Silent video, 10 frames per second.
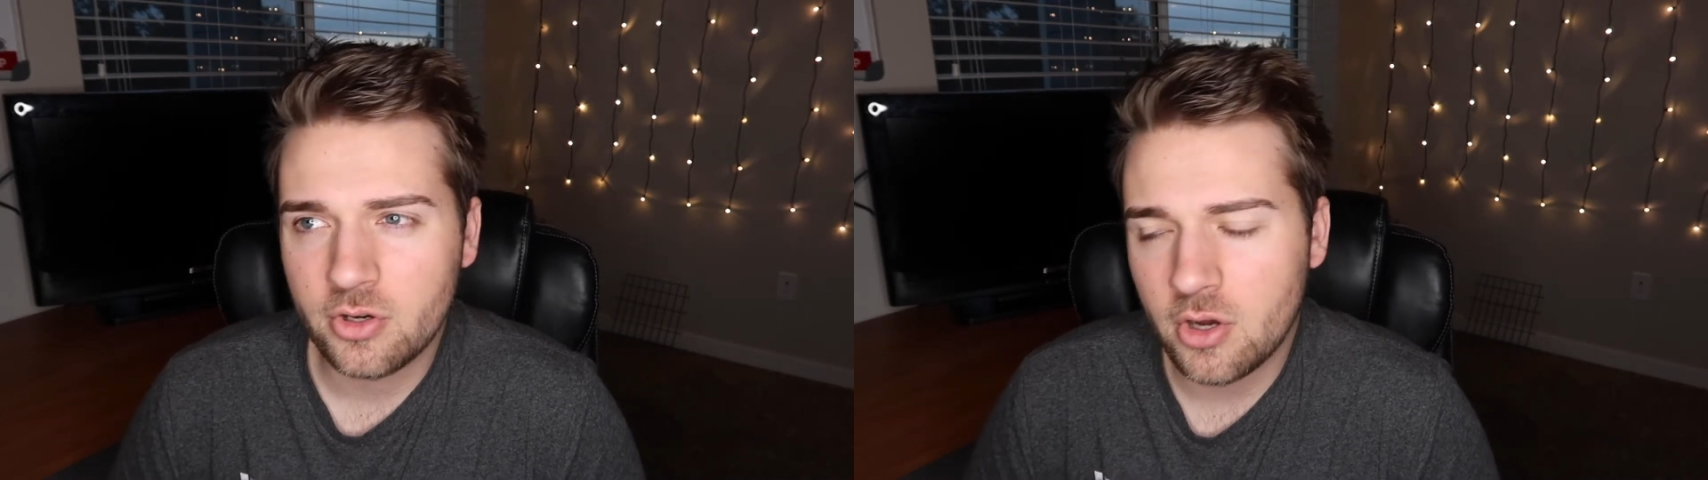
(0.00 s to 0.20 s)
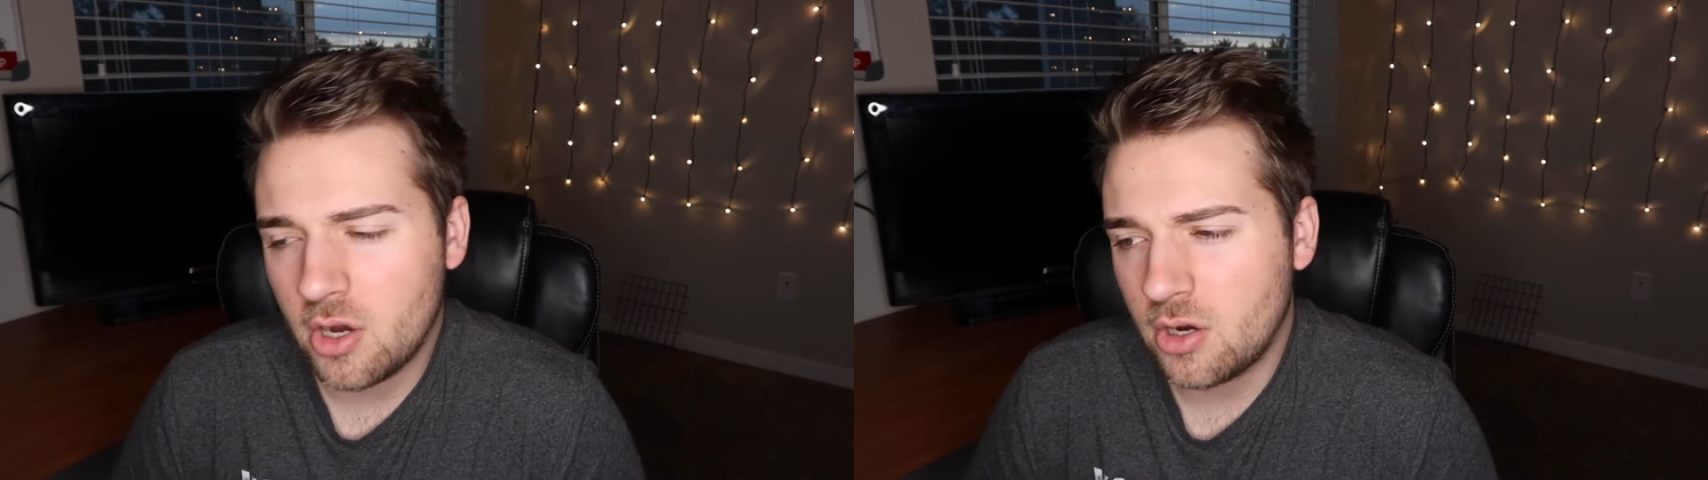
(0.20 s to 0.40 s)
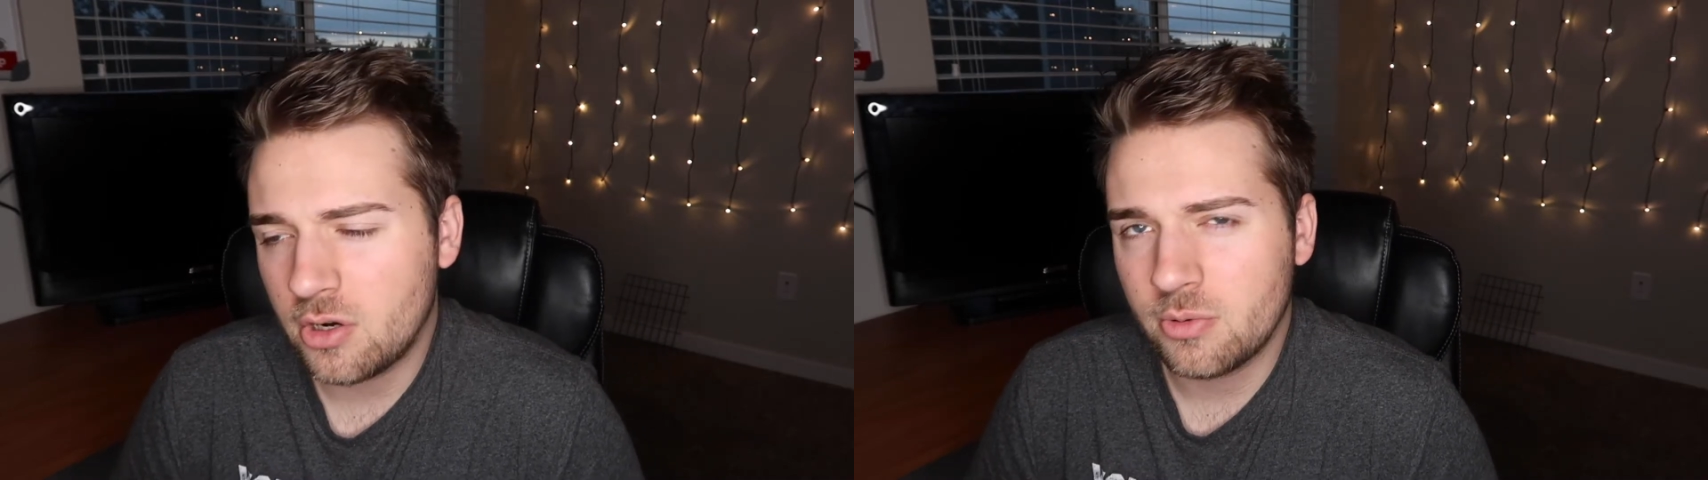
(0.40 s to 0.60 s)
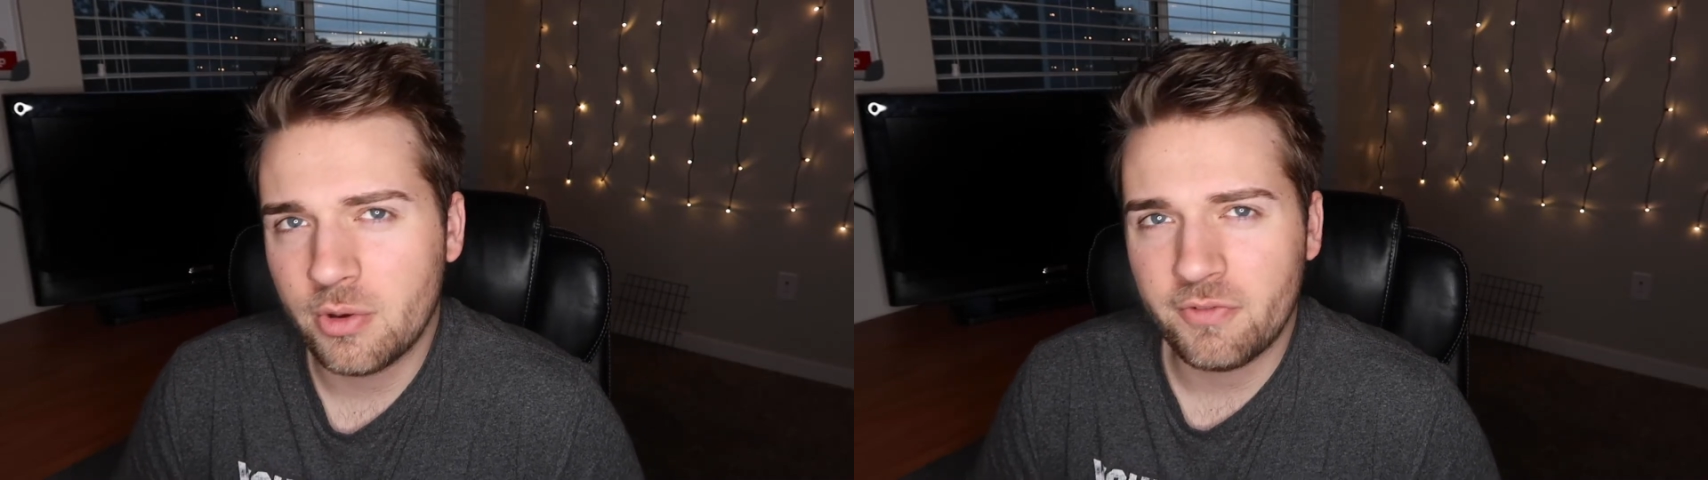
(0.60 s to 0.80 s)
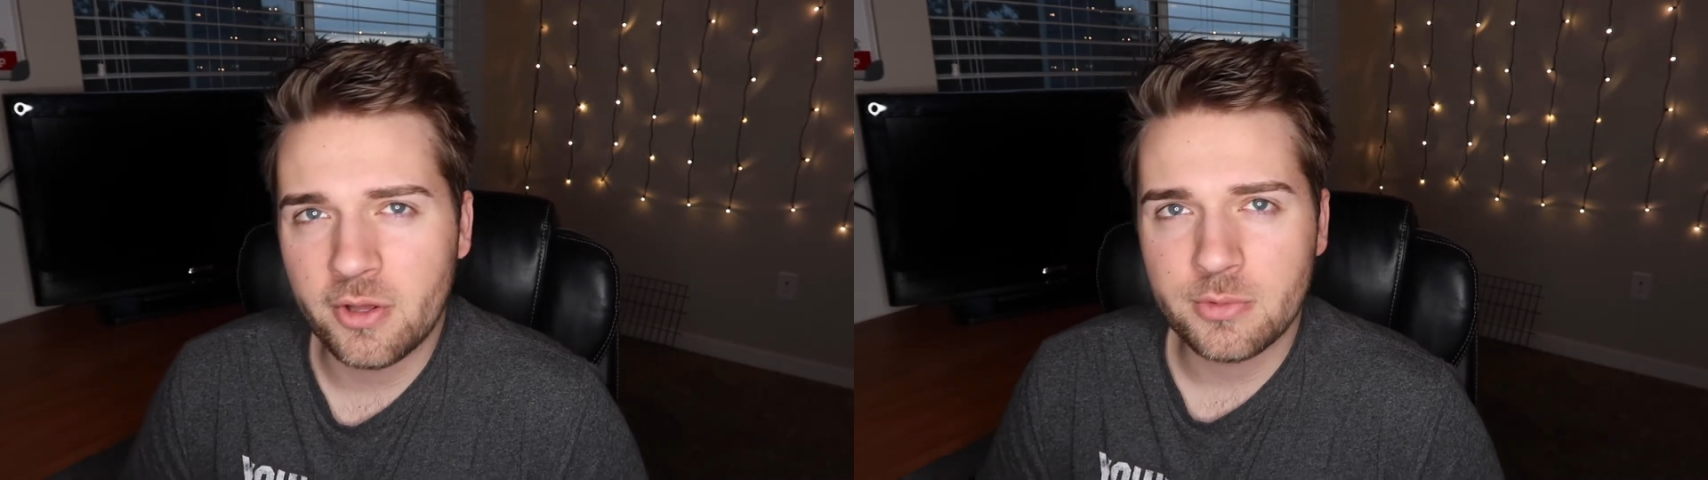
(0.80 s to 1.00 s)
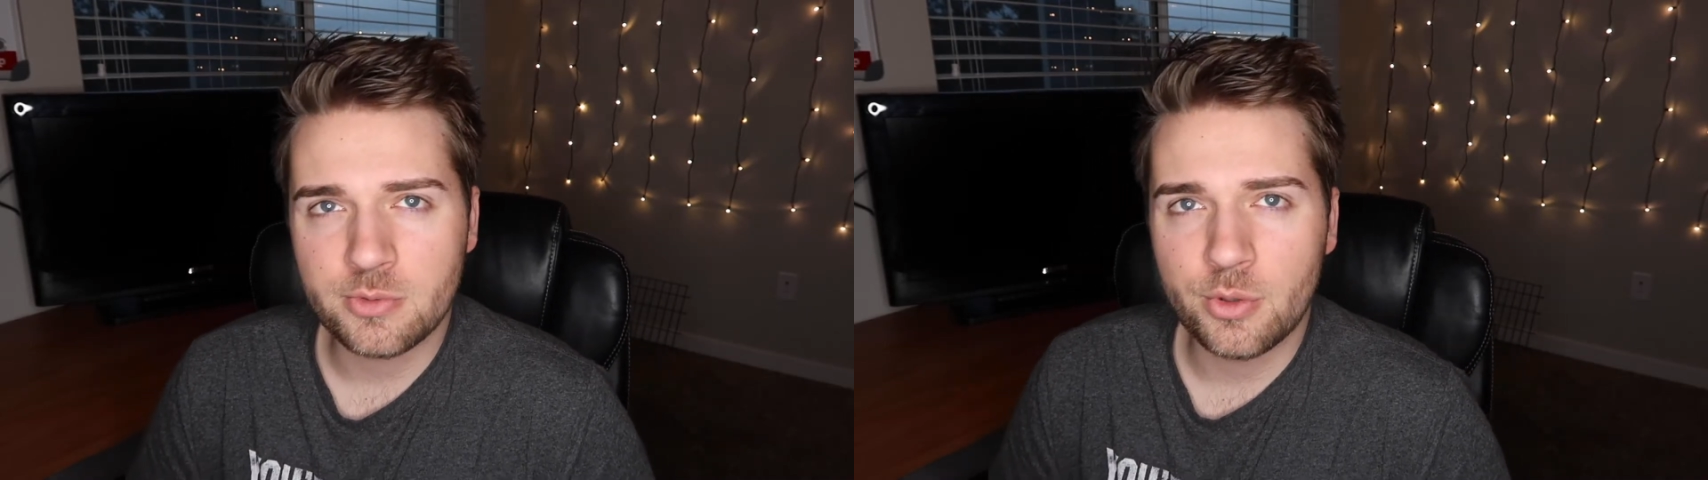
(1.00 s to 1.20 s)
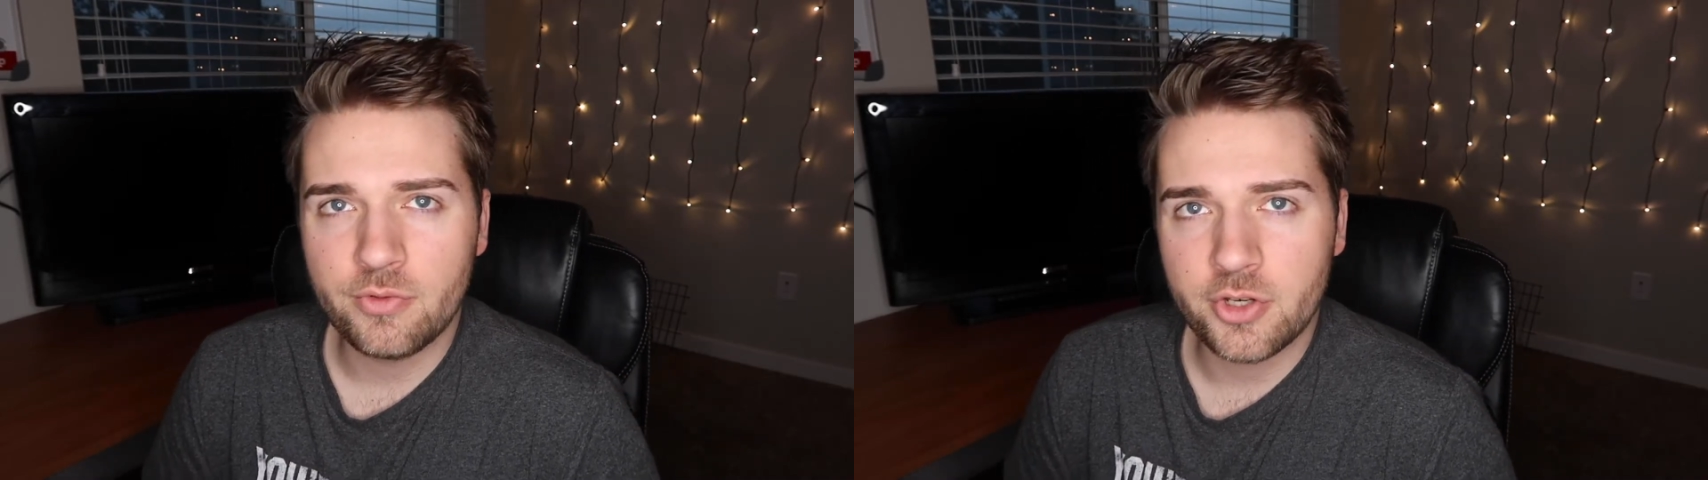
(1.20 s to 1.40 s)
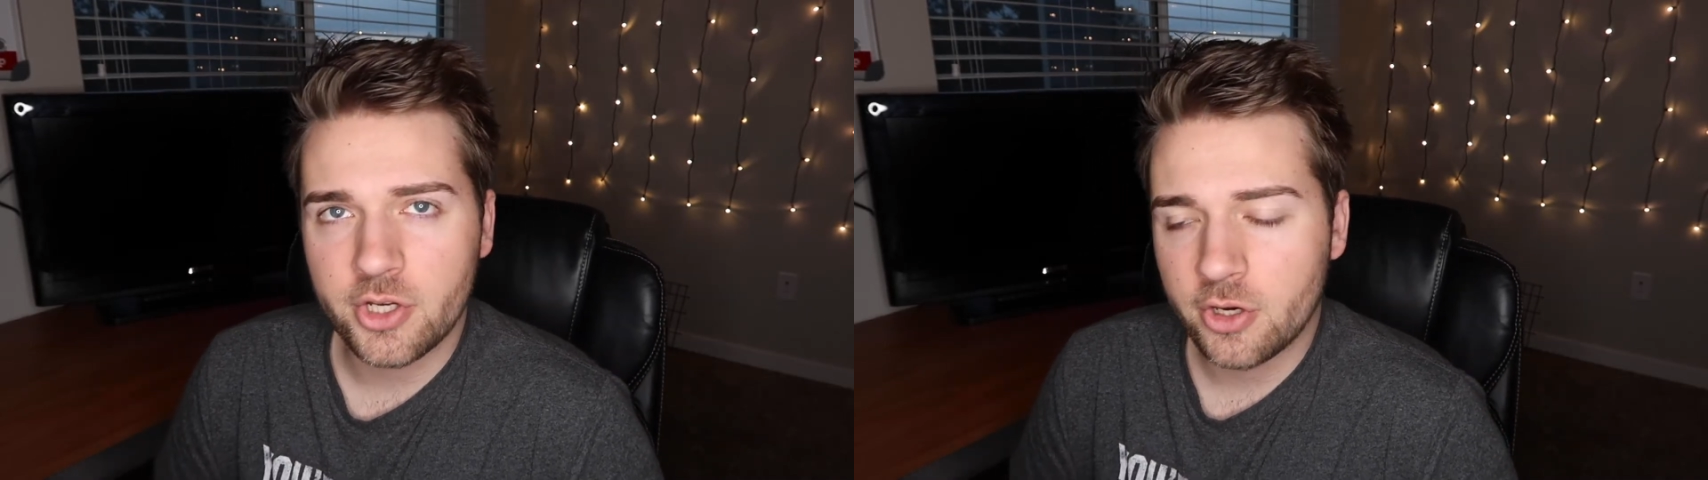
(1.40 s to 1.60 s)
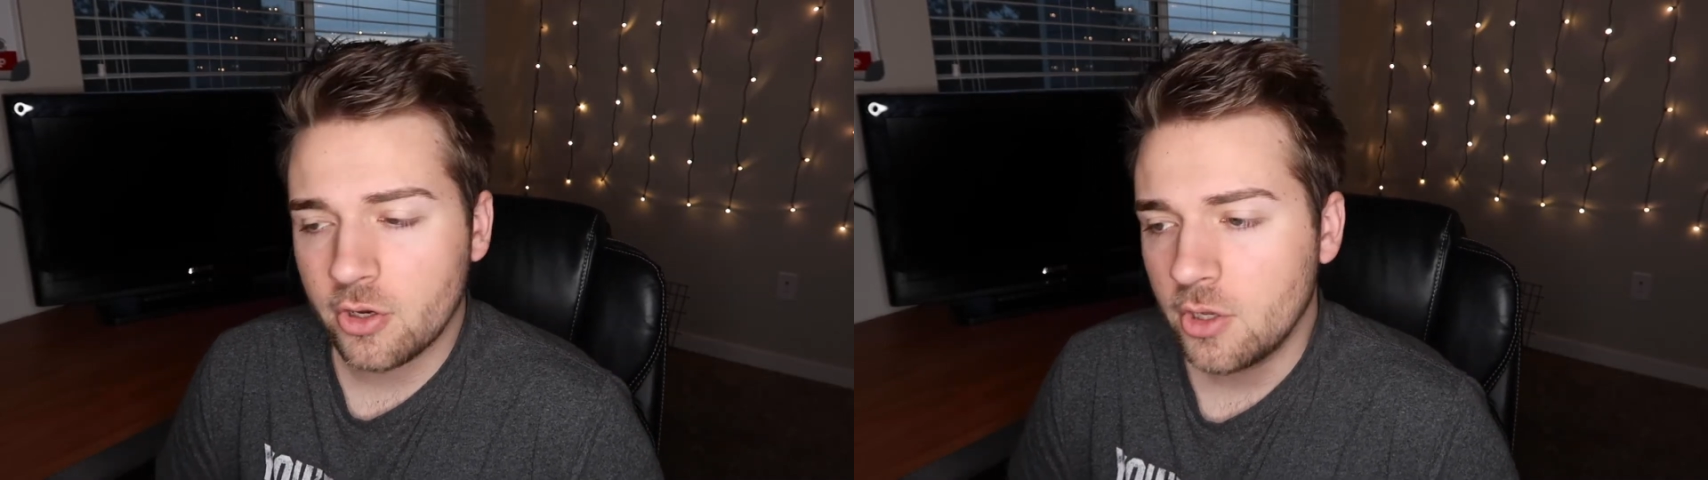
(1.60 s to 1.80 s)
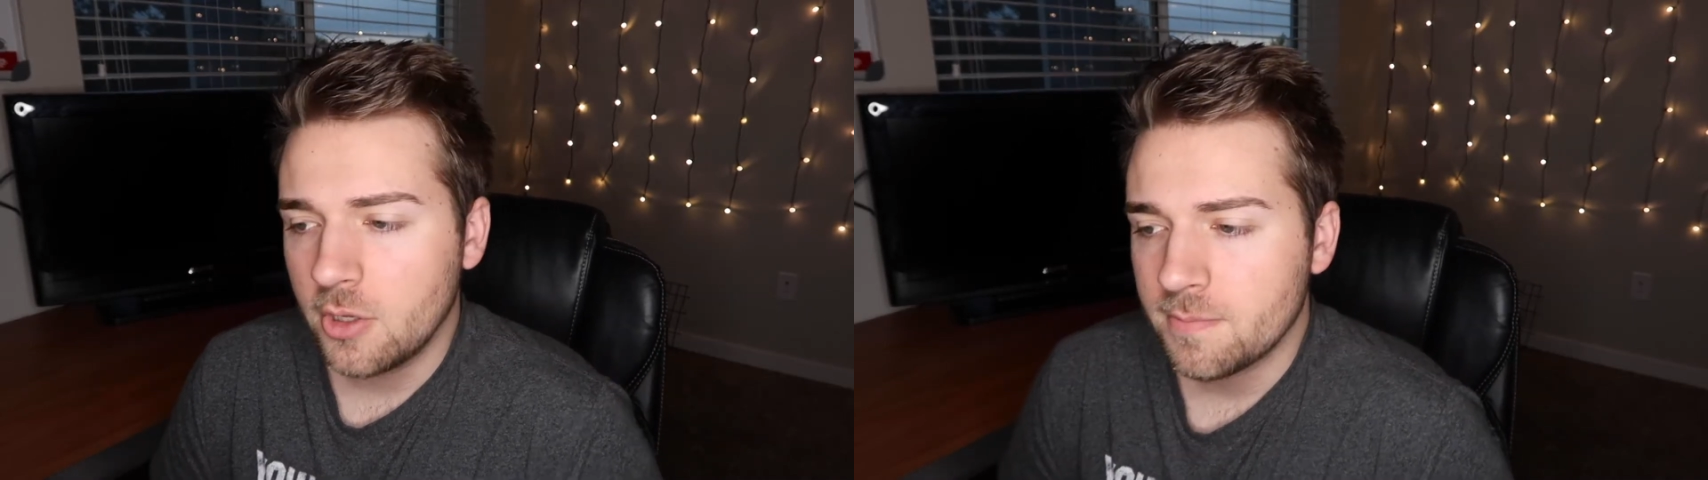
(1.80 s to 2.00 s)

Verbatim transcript: Or, oh, my family's moving here.